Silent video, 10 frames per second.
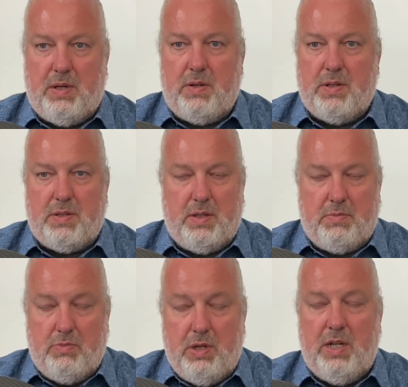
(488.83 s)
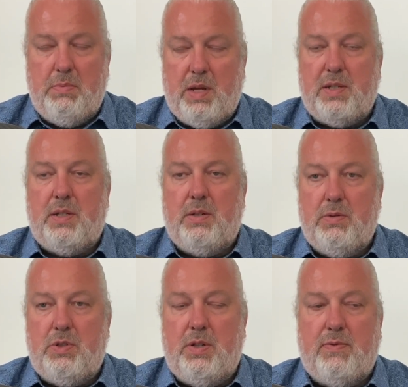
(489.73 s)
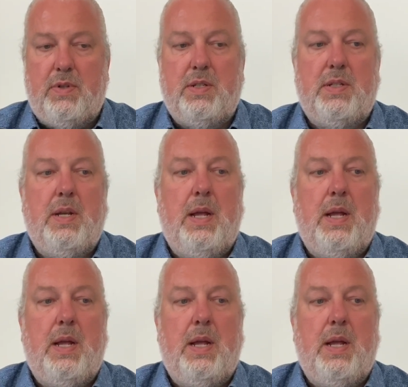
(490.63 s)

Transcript: because it really makes a huge difference.